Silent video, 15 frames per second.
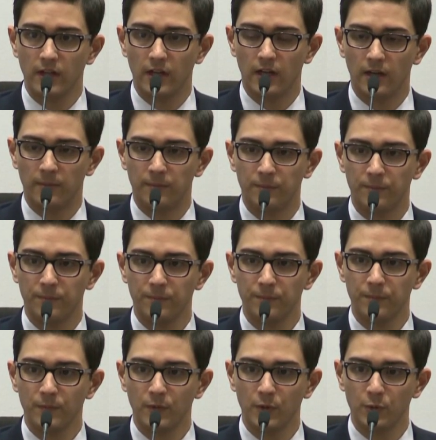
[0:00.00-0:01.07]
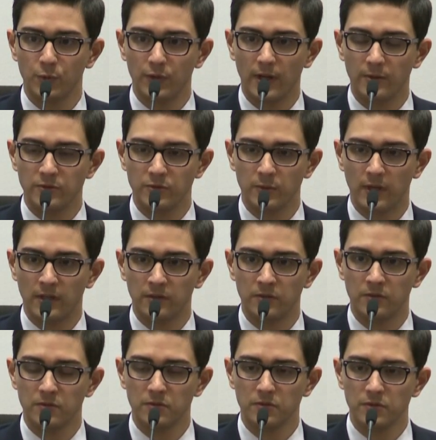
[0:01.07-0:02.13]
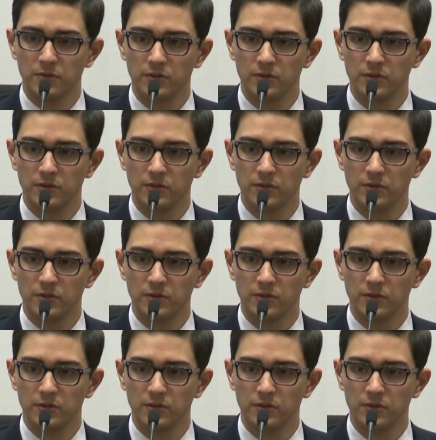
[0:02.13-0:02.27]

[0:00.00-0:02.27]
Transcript: that was around